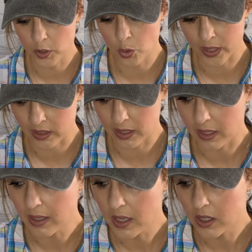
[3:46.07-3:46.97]

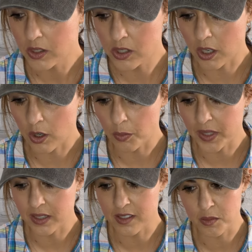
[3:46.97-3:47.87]
quickly. So
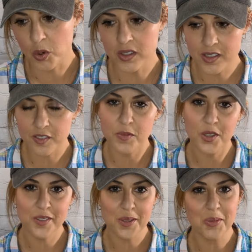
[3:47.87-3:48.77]
because the more stuff
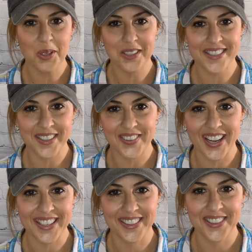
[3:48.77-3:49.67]
moves, the more stuff
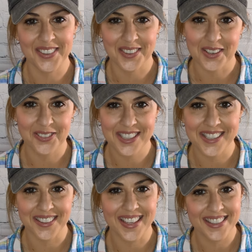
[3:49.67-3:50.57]
I can go thrift.
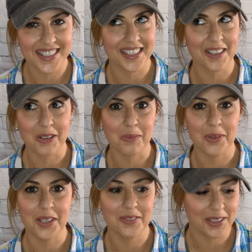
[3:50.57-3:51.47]
So that's like the whole
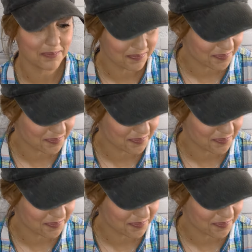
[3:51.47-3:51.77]
point of it.